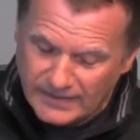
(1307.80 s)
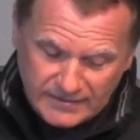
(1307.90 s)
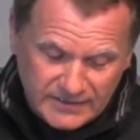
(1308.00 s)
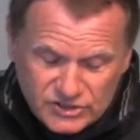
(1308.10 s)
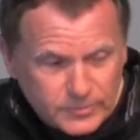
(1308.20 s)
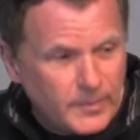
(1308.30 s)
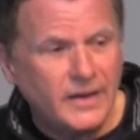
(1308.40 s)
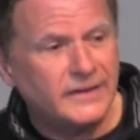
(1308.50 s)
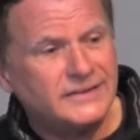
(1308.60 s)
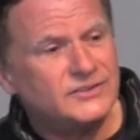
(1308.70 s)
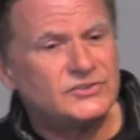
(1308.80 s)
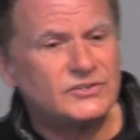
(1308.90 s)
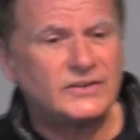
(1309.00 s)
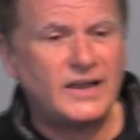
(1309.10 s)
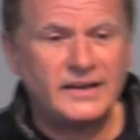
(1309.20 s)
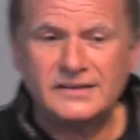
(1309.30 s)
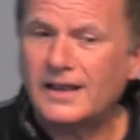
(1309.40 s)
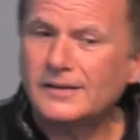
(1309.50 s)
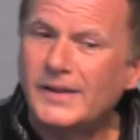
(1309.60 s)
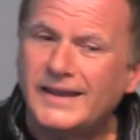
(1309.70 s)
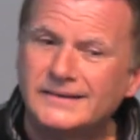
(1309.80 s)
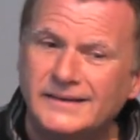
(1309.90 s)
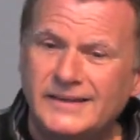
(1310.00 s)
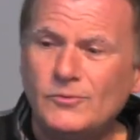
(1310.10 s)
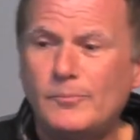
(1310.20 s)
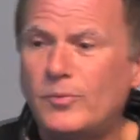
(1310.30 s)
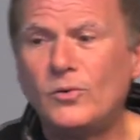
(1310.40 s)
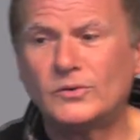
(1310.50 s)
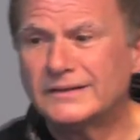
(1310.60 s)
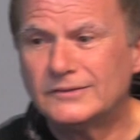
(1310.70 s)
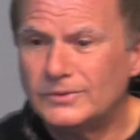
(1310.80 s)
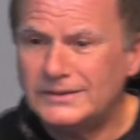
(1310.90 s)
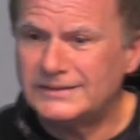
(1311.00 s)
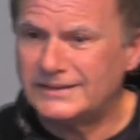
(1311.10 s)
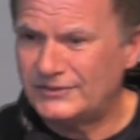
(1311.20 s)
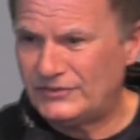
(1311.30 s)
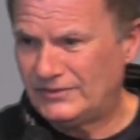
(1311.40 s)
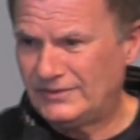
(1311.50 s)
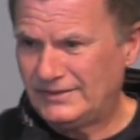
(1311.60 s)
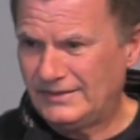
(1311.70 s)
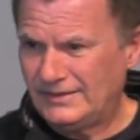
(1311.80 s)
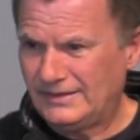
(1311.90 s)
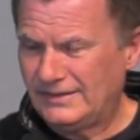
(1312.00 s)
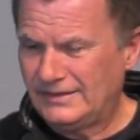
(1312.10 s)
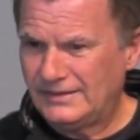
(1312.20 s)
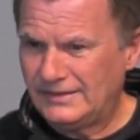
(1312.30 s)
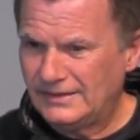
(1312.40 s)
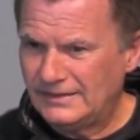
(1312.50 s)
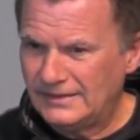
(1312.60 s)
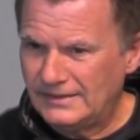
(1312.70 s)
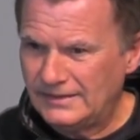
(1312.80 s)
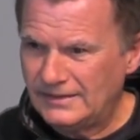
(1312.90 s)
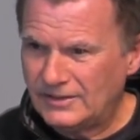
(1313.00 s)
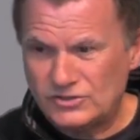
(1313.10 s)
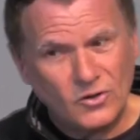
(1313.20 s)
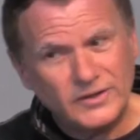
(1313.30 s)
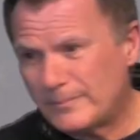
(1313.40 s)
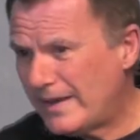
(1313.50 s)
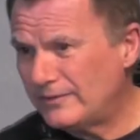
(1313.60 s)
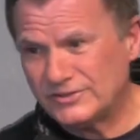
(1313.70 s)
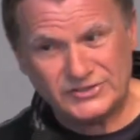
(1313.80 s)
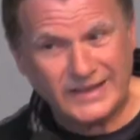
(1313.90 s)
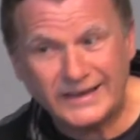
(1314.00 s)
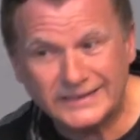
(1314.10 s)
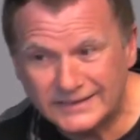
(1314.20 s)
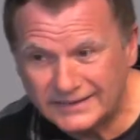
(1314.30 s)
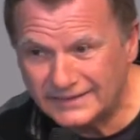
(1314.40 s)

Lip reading: These spies are young men. They were born in the wilderness because all their parents died.